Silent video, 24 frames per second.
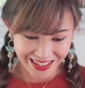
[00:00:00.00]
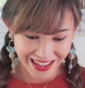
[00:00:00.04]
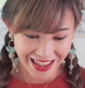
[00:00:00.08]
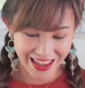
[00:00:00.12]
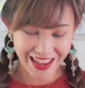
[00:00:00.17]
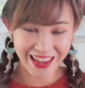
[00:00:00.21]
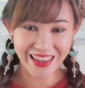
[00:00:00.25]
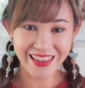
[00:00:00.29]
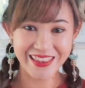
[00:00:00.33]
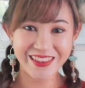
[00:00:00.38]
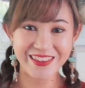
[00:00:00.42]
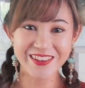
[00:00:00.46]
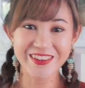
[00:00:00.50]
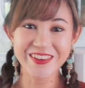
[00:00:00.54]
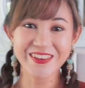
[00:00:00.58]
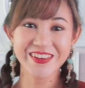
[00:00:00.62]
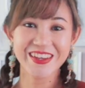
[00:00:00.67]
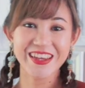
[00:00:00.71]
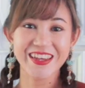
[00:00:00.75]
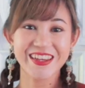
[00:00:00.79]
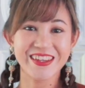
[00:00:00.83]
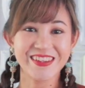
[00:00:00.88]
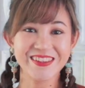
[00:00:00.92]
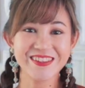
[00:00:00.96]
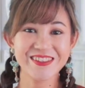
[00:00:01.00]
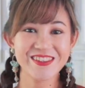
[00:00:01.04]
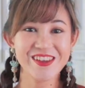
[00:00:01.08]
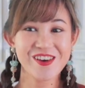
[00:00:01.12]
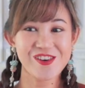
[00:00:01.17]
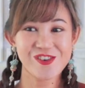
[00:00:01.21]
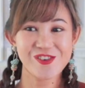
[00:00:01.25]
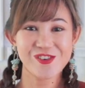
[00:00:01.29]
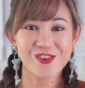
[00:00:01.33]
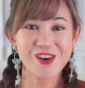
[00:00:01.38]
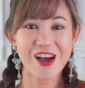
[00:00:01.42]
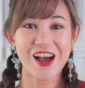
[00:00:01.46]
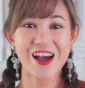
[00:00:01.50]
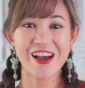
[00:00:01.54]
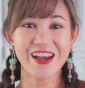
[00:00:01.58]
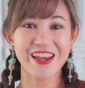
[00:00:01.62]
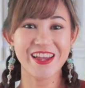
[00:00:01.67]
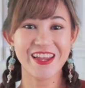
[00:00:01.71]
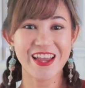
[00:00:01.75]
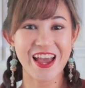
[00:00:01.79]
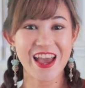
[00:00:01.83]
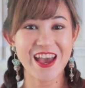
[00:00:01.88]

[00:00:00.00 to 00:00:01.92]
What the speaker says: And okay, so I